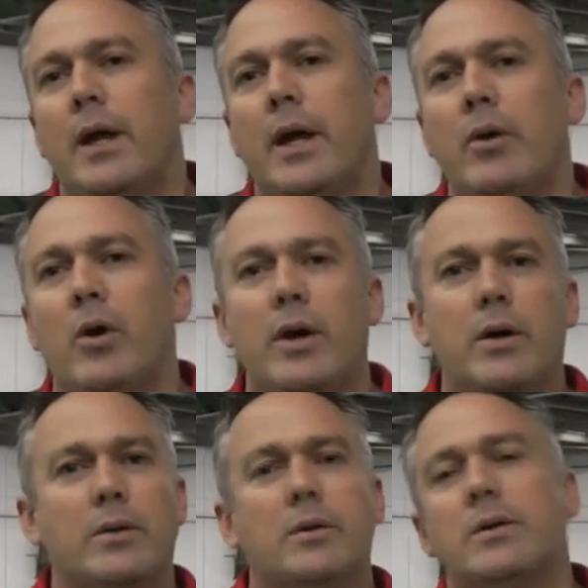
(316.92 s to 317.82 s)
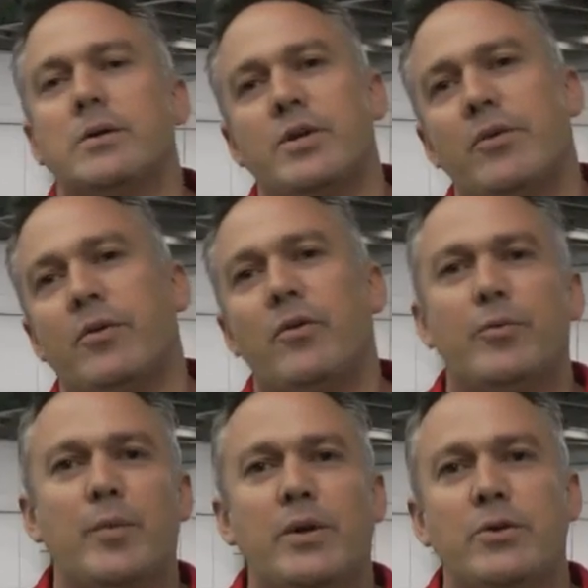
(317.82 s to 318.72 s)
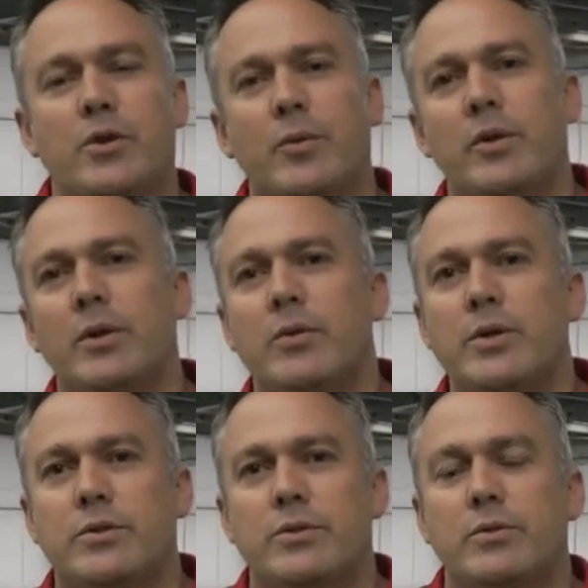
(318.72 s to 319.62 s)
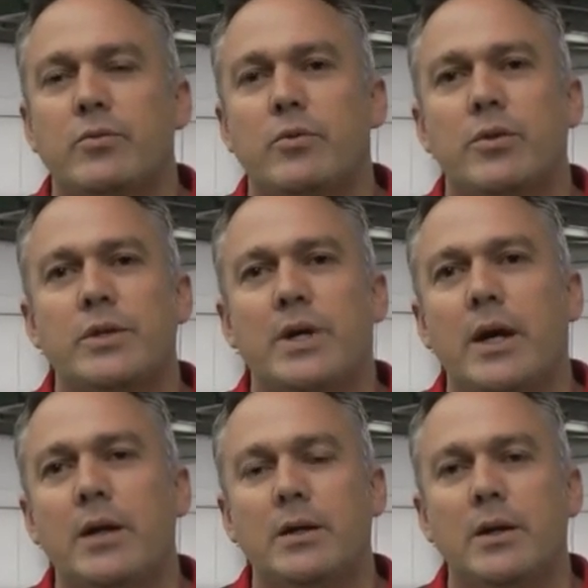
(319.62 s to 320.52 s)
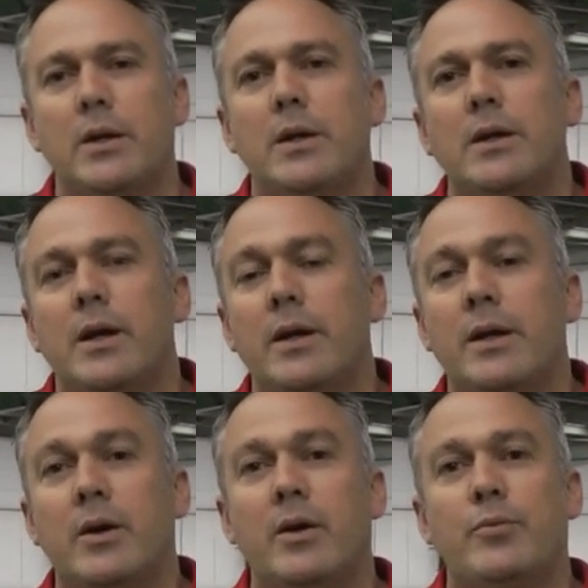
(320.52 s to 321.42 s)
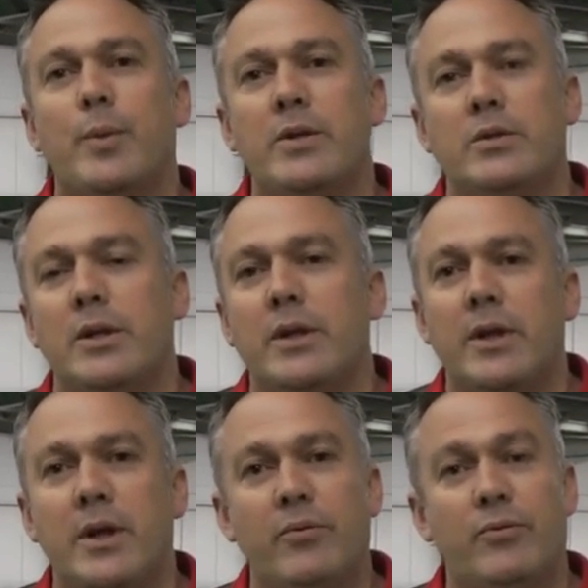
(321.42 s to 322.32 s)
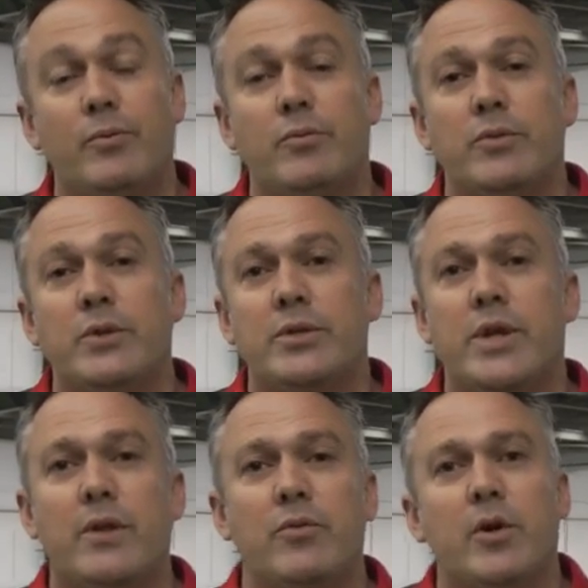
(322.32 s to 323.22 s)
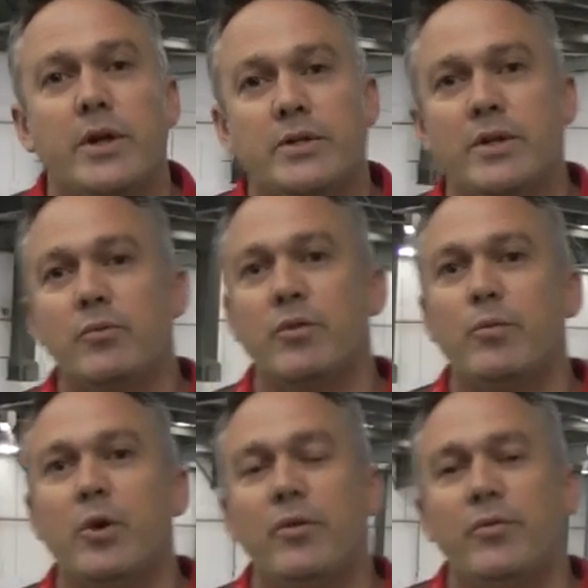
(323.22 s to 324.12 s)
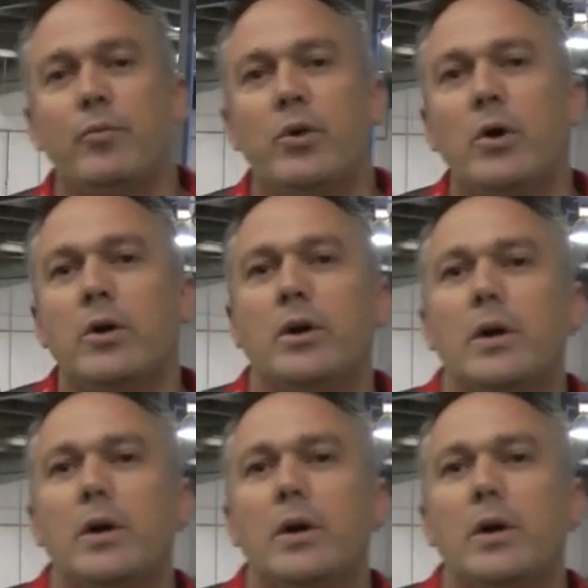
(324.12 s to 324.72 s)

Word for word: and I, Jeff offered me the job that Chris, Chris had, and then I was basically there from the start of 97 with Murph and Brock